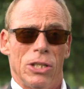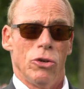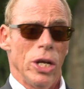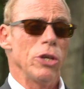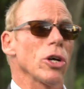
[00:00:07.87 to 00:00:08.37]
you're
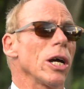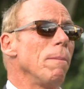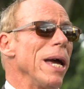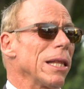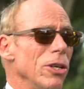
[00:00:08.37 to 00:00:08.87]
either going to
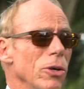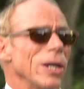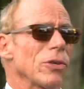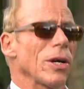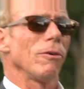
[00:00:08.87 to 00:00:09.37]
make the
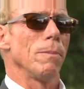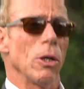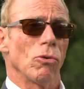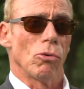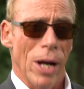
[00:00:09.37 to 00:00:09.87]
U.S. government
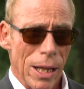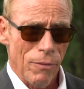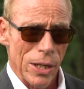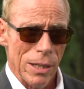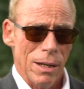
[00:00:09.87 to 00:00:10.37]

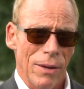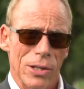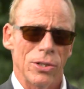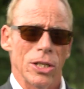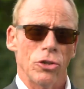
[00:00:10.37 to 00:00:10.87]
relevant on
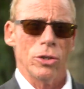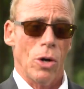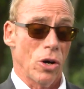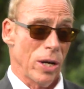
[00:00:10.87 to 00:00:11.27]
this issue or